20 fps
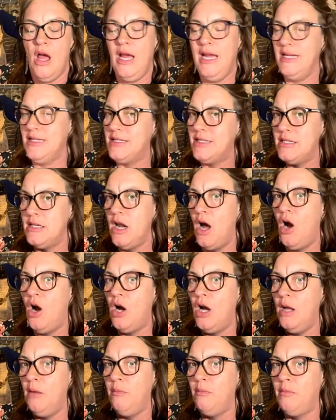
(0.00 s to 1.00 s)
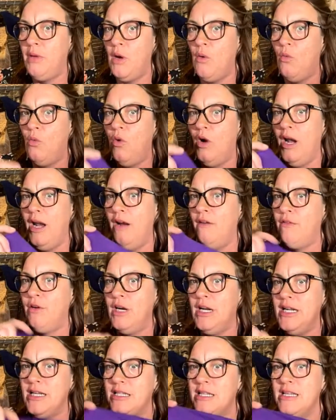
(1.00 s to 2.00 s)
It's not, but whatever
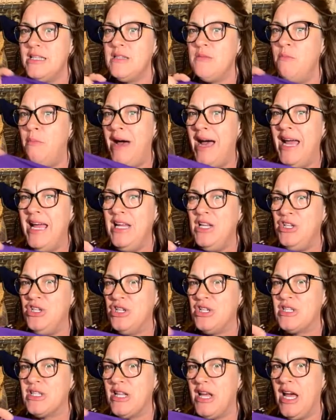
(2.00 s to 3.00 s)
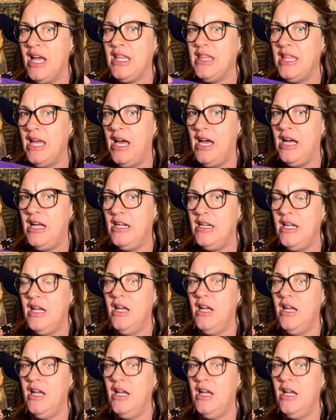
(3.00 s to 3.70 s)
it is, it's made just like that.